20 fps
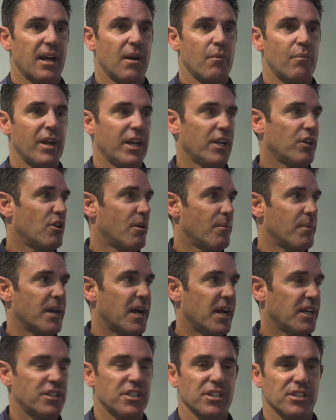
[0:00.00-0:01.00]
winning
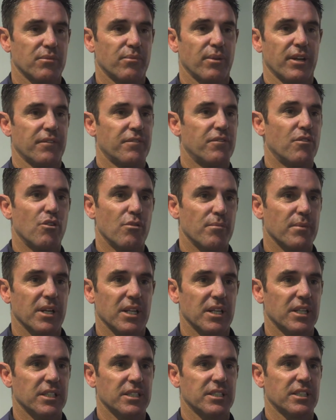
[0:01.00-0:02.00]
combinations, winning
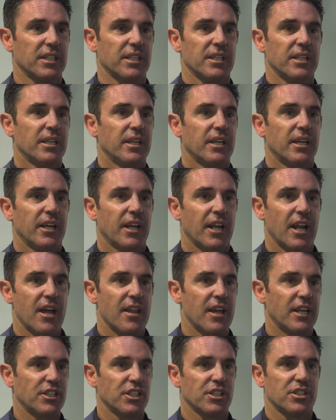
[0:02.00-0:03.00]
formulas, and
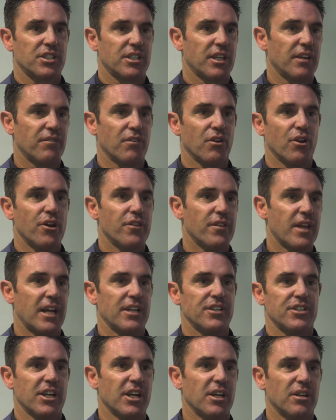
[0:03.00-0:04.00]
they've learned
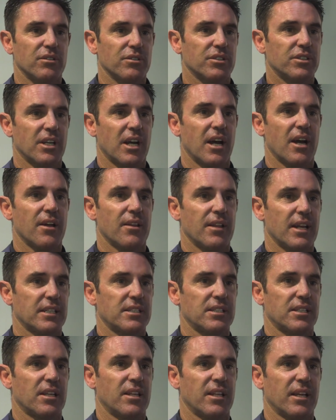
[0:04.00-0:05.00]
that gel. So
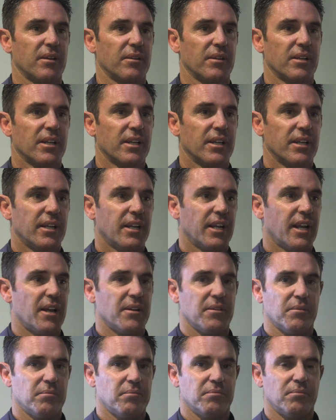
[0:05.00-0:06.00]
that's the thing.
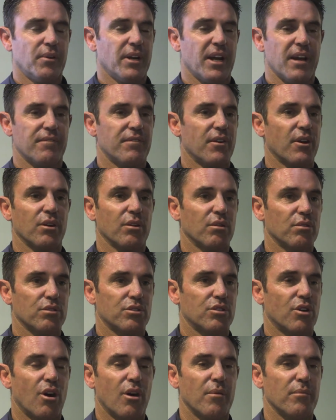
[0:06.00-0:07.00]
We have very little
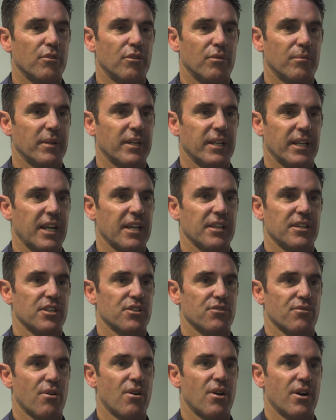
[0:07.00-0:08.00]
time normally to get
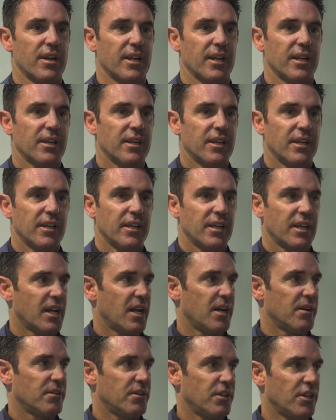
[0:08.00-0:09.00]
this right,
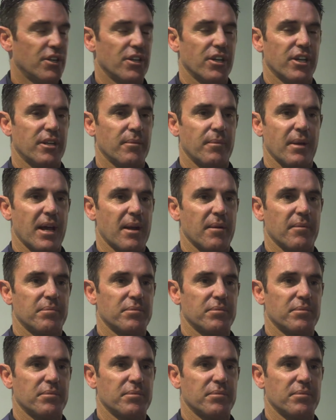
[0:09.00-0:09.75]
and you need to be able to